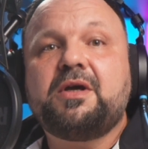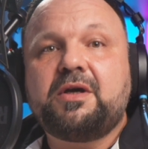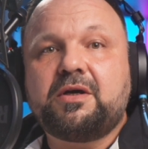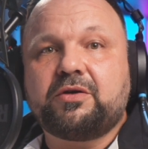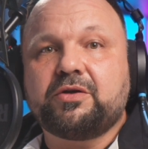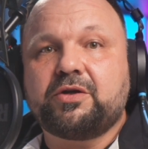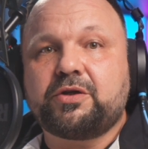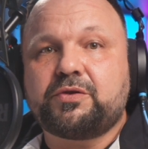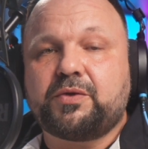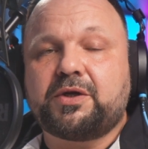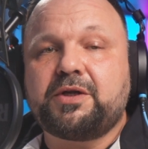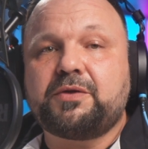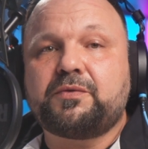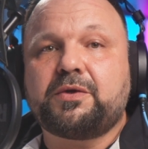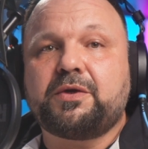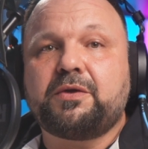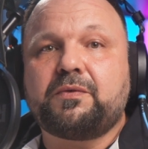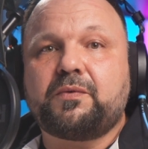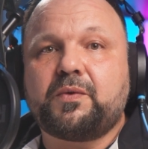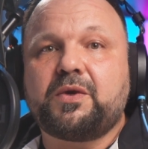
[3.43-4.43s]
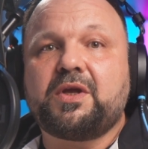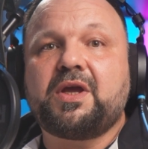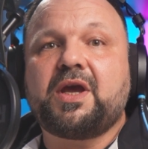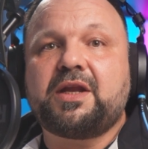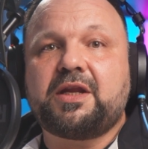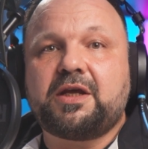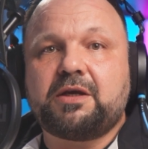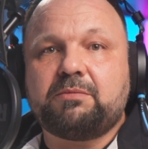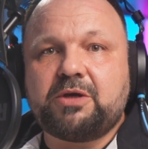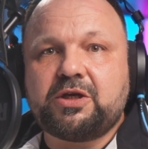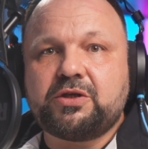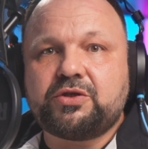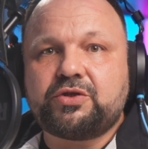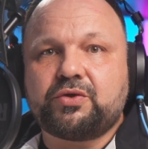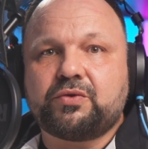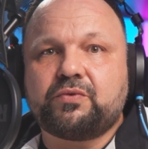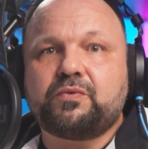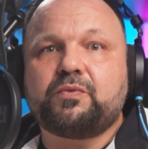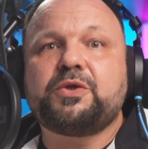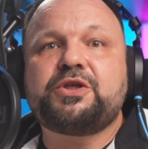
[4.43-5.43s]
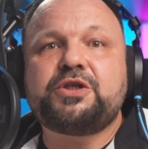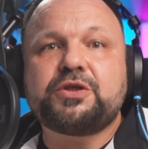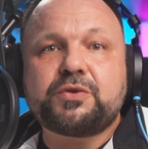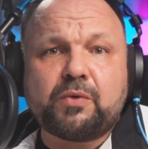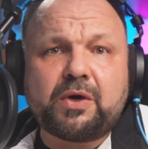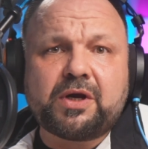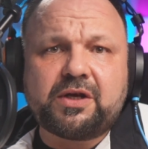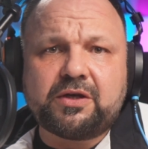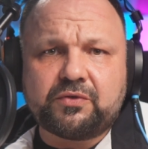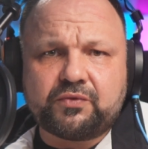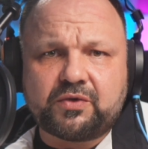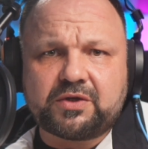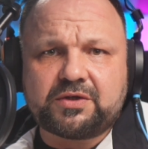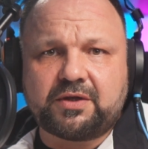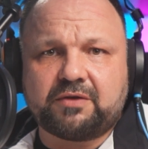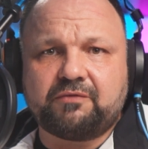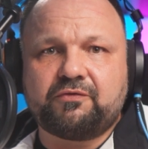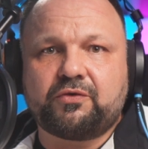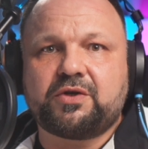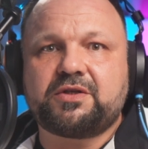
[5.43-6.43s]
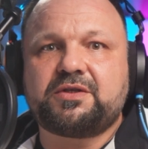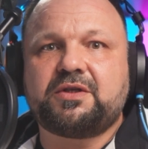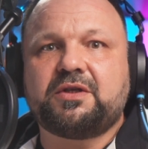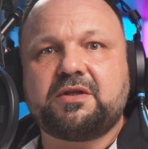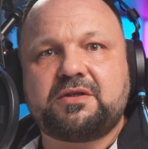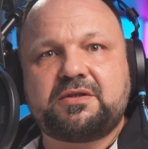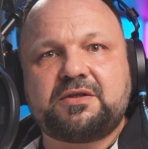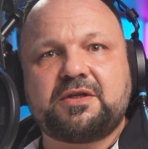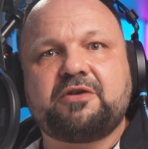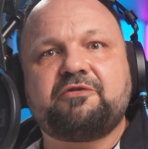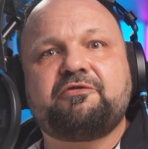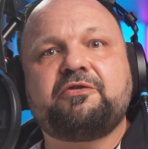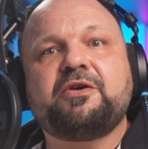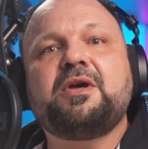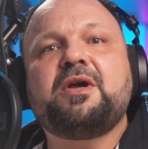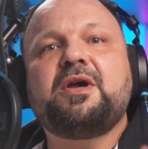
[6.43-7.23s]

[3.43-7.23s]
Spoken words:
on the 2023 NAB show, which is quite interesting for us in itself,